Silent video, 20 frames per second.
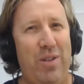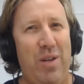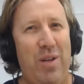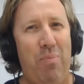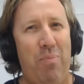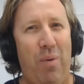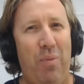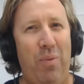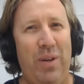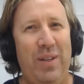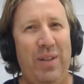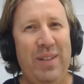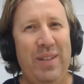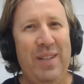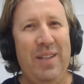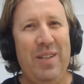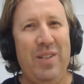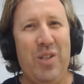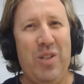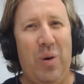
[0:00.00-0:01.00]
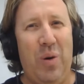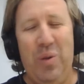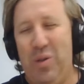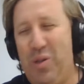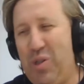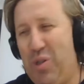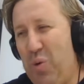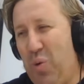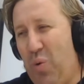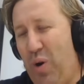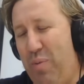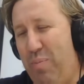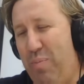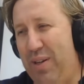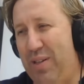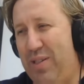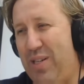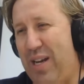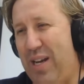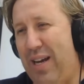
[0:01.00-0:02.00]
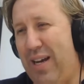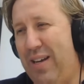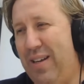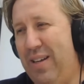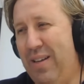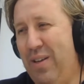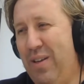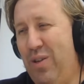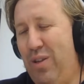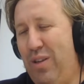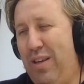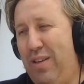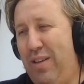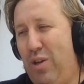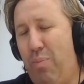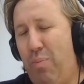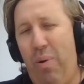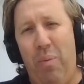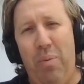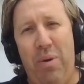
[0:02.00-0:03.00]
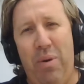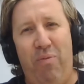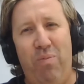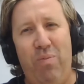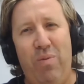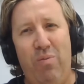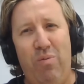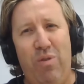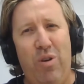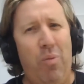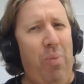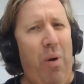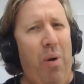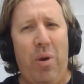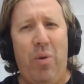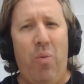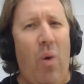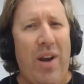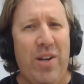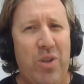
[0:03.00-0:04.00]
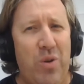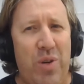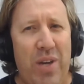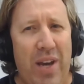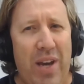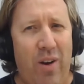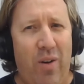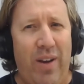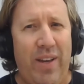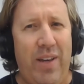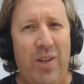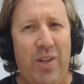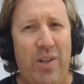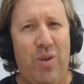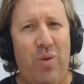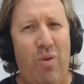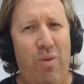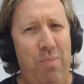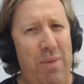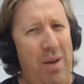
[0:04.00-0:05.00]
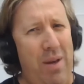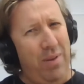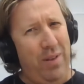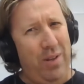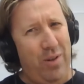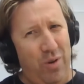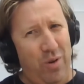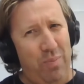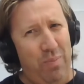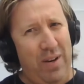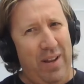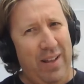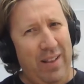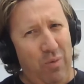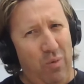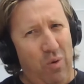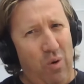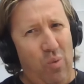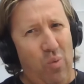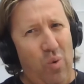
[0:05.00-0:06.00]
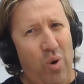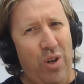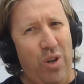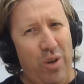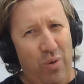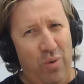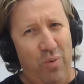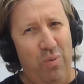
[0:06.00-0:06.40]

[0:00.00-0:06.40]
Tim probably told the story, but you're probably way too young, I guess, to remember the trip in England. Or were you?